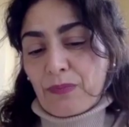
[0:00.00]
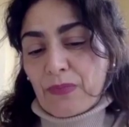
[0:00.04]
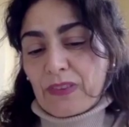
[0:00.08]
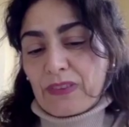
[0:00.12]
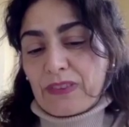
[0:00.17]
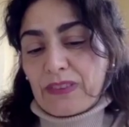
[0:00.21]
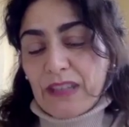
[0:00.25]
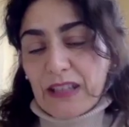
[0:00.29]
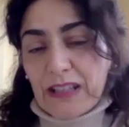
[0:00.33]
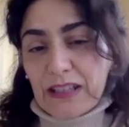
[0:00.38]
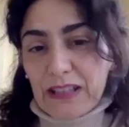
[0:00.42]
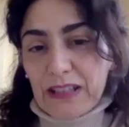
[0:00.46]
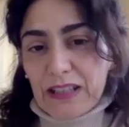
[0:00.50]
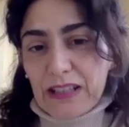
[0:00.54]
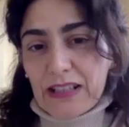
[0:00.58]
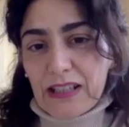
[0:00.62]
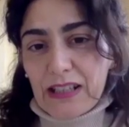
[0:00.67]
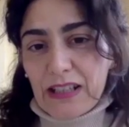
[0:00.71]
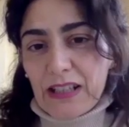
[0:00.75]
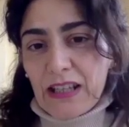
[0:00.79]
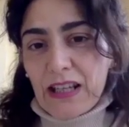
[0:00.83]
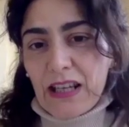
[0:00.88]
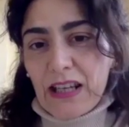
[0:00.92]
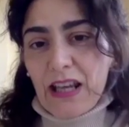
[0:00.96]

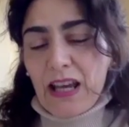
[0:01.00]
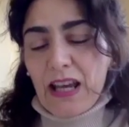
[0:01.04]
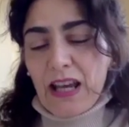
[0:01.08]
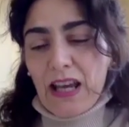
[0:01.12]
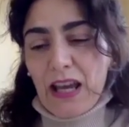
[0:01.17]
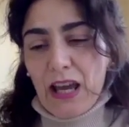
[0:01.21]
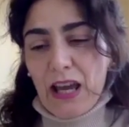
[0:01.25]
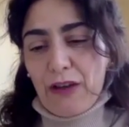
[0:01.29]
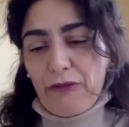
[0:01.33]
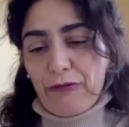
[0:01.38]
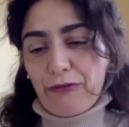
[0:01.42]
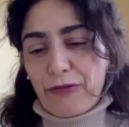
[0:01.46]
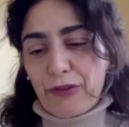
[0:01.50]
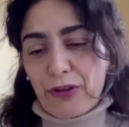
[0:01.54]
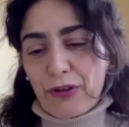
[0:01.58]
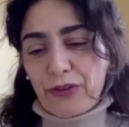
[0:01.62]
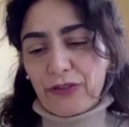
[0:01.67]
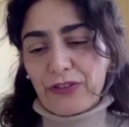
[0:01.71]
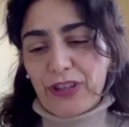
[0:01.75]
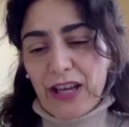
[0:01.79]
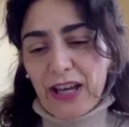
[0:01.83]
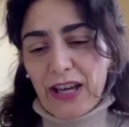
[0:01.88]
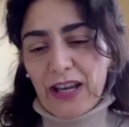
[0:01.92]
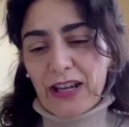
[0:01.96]
dignity, and from
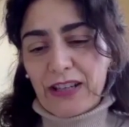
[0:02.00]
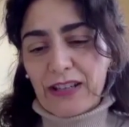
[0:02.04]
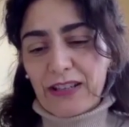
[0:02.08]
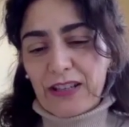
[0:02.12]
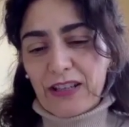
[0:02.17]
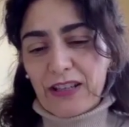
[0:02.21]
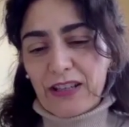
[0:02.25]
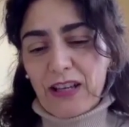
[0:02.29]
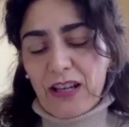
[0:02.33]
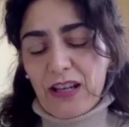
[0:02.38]
that,